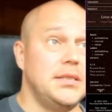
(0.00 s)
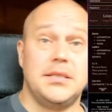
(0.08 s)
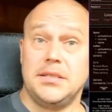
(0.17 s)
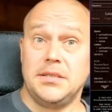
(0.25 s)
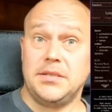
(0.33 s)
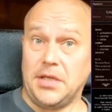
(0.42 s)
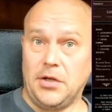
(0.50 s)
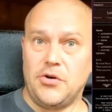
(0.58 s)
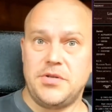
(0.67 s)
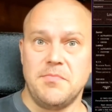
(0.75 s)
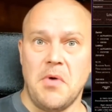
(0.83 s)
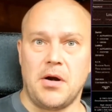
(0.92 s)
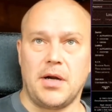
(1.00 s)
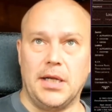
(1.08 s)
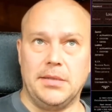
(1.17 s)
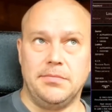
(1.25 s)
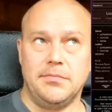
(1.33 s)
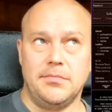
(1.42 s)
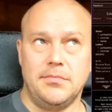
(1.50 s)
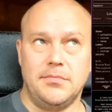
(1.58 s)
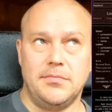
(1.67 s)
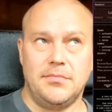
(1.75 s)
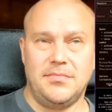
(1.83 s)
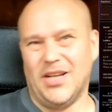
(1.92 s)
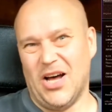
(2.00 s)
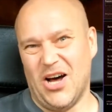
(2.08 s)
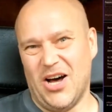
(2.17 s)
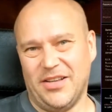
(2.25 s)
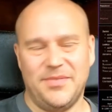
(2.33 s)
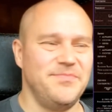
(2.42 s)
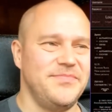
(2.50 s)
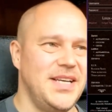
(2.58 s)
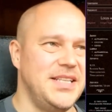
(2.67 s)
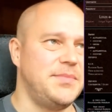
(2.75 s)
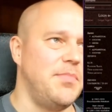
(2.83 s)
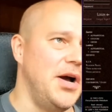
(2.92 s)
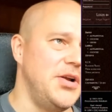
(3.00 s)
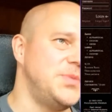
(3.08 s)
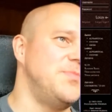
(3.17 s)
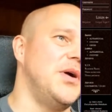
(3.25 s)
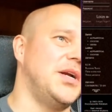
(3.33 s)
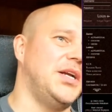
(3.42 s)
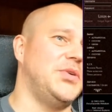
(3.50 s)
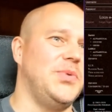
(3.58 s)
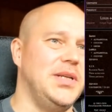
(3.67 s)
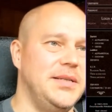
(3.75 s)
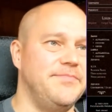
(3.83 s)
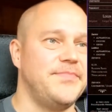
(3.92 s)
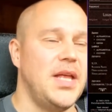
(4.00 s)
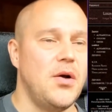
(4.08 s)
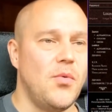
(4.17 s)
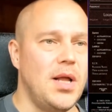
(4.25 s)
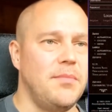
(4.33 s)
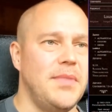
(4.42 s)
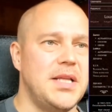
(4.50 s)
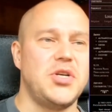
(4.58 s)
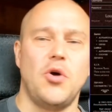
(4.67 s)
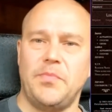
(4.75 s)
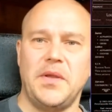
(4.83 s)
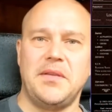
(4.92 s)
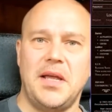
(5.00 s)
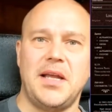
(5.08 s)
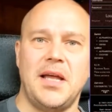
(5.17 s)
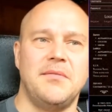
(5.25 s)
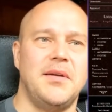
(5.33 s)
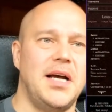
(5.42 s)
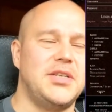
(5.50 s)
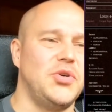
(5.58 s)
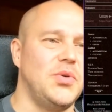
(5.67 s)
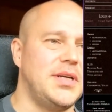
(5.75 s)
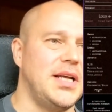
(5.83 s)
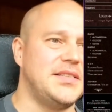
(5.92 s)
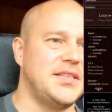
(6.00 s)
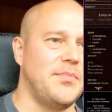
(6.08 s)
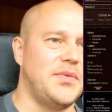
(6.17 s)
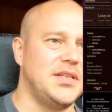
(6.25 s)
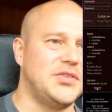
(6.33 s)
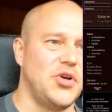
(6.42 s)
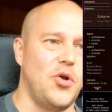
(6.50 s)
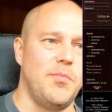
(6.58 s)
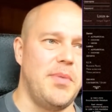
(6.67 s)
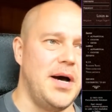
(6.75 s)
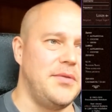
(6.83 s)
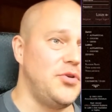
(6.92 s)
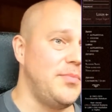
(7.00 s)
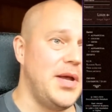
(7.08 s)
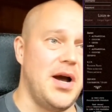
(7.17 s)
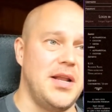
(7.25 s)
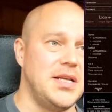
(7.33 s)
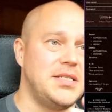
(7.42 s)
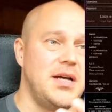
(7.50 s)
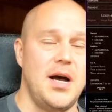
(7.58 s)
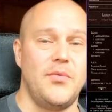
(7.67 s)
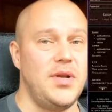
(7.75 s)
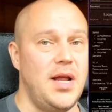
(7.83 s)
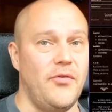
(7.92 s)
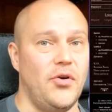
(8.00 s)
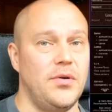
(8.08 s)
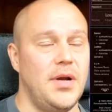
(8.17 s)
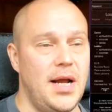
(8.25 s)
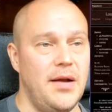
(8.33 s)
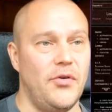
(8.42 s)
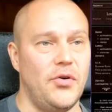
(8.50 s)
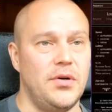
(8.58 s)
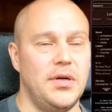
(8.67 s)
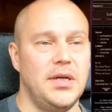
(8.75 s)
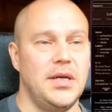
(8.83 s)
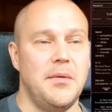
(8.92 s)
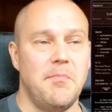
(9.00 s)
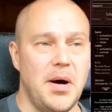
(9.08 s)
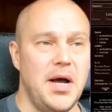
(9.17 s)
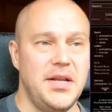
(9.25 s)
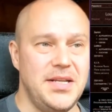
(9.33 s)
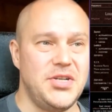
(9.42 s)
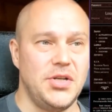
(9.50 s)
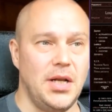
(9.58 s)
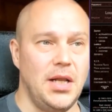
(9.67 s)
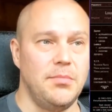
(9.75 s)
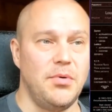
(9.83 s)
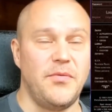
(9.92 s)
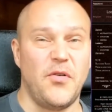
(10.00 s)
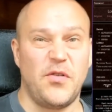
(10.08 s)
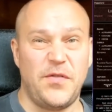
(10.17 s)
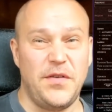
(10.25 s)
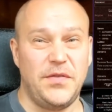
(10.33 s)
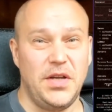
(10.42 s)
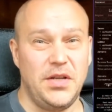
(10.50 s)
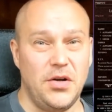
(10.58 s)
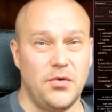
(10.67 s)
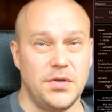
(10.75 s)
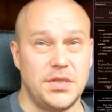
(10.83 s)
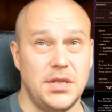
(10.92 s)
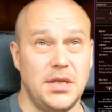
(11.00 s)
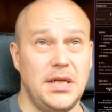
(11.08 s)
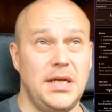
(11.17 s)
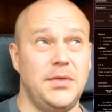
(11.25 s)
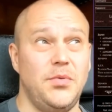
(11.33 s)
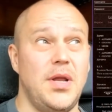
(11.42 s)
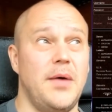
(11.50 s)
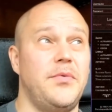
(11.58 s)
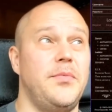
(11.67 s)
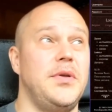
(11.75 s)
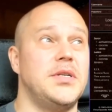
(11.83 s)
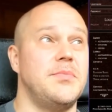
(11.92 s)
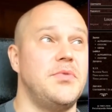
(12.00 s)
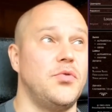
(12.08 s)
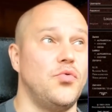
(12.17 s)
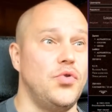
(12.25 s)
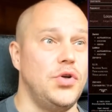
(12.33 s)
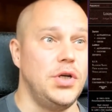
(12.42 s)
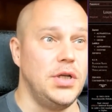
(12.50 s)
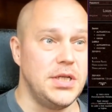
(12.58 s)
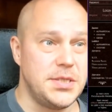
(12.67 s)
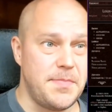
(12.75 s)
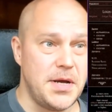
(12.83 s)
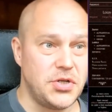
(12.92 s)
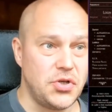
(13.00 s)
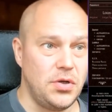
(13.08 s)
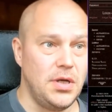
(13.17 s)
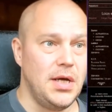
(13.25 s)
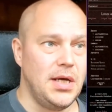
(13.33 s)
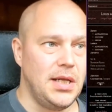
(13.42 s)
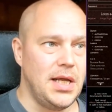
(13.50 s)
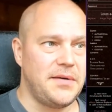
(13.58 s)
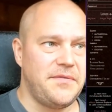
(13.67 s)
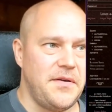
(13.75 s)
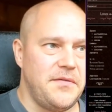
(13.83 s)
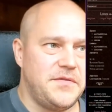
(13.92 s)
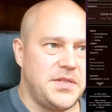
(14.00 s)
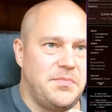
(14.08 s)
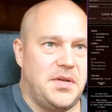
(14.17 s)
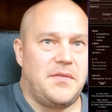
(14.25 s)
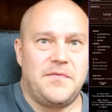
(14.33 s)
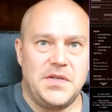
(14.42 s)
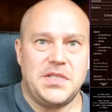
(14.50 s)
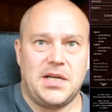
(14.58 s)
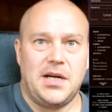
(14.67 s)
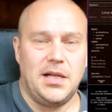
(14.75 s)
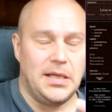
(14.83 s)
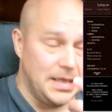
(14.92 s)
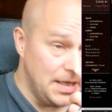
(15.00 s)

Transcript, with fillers: seller's market. Not. It's buyer's market, really. Well, let's hope that they can actually get something sold, but to be honest, I would never ever buy a digital album for 15 euros. It would have to be something really special, like something physical.